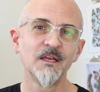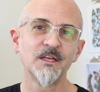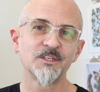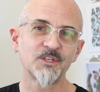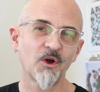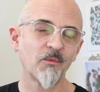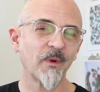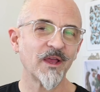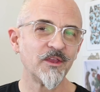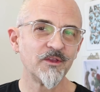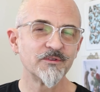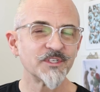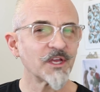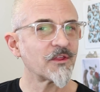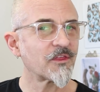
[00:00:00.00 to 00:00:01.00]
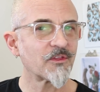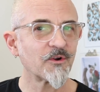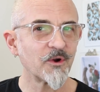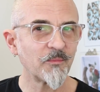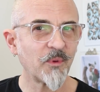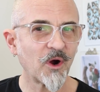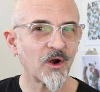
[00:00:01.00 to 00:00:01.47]
So by using
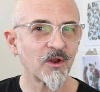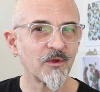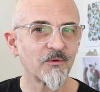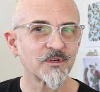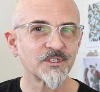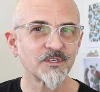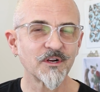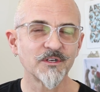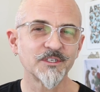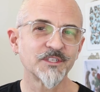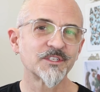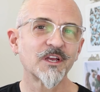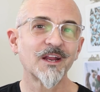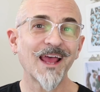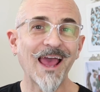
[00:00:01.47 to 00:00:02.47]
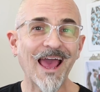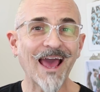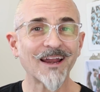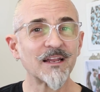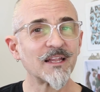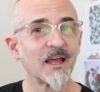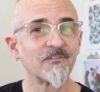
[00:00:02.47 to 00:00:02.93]
third-party research, it's going to
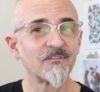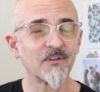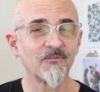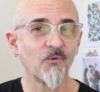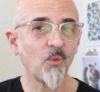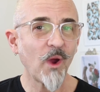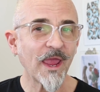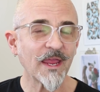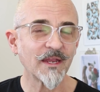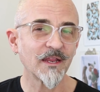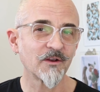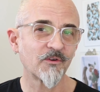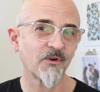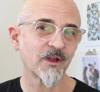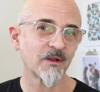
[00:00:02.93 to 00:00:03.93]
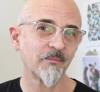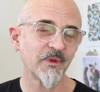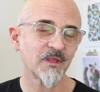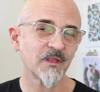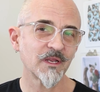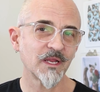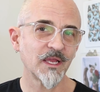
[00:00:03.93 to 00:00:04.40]
add a level of weight and
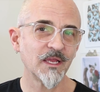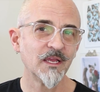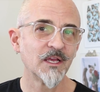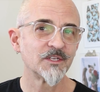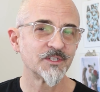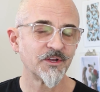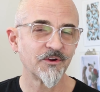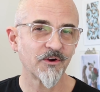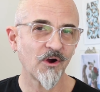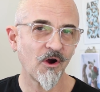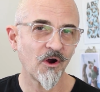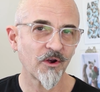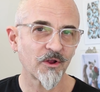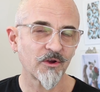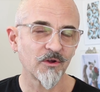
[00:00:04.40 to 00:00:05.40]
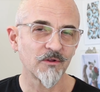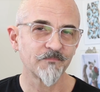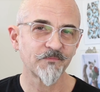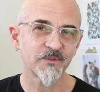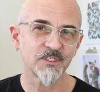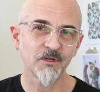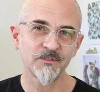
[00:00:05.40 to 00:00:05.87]
credibility to your article.
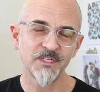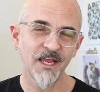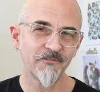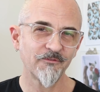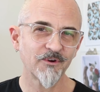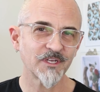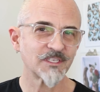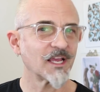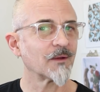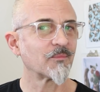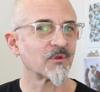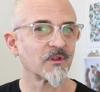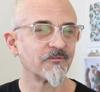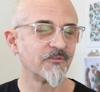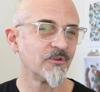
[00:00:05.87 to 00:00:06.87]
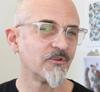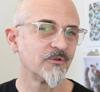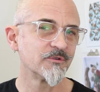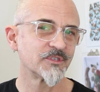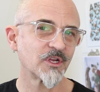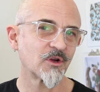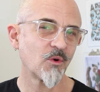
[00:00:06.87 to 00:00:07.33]
So take, for example, if you
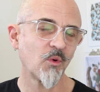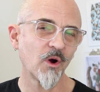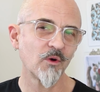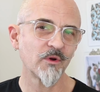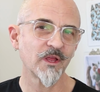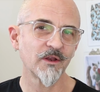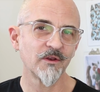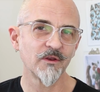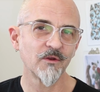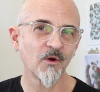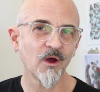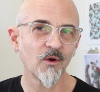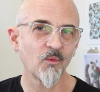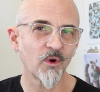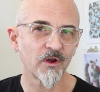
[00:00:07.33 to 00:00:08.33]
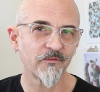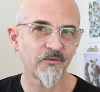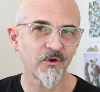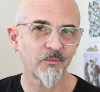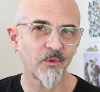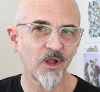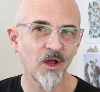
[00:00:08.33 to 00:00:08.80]
used a quote in one of
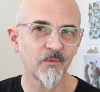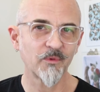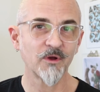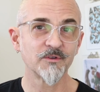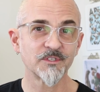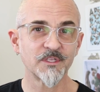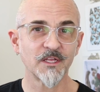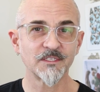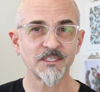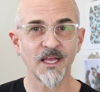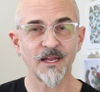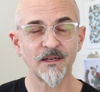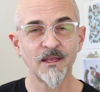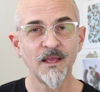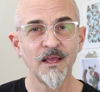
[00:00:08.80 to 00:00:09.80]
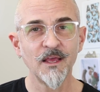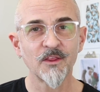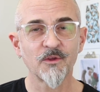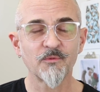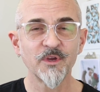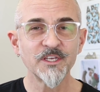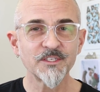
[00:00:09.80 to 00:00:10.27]
your blog posts that said,
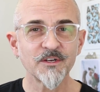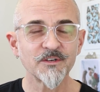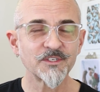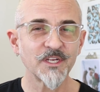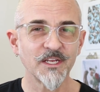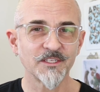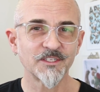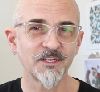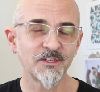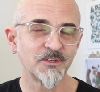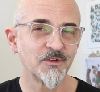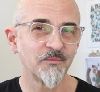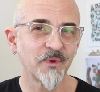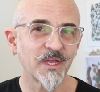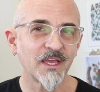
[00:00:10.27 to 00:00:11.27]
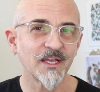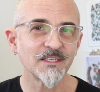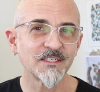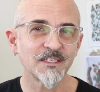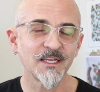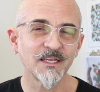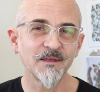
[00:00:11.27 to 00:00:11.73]
the Research Institute
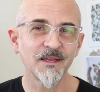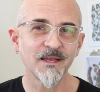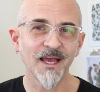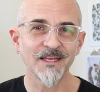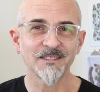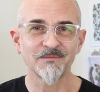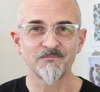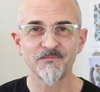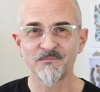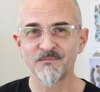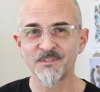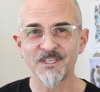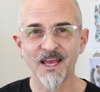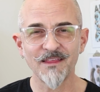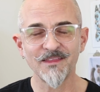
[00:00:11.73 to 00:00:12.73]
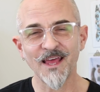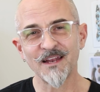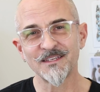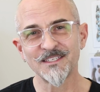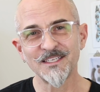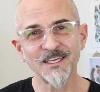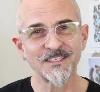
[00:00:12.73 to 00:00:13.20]
McKinsey has said that
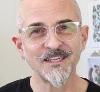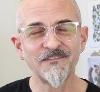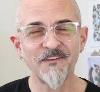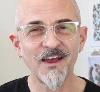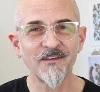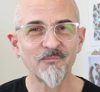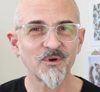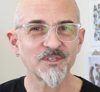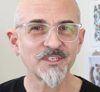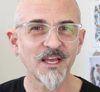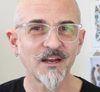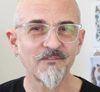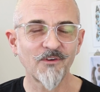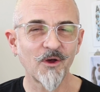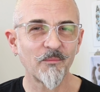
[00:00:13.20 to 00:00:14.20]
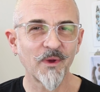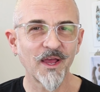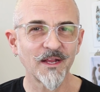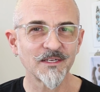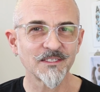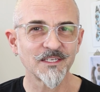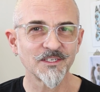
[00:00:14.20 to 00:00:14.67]
65% of all
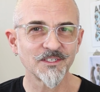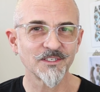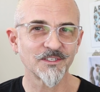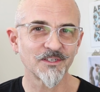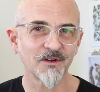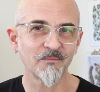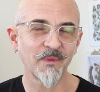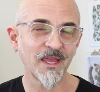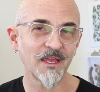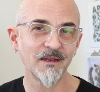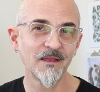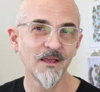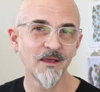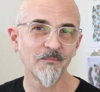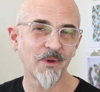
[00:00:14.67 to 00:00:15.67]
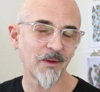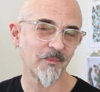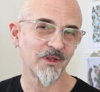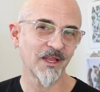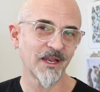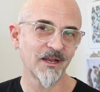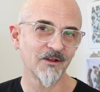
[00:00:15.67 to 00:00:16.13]
buying decisions are made by
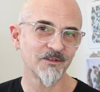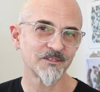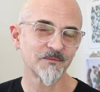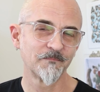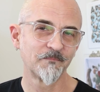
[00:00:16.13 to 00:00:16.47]
millennials.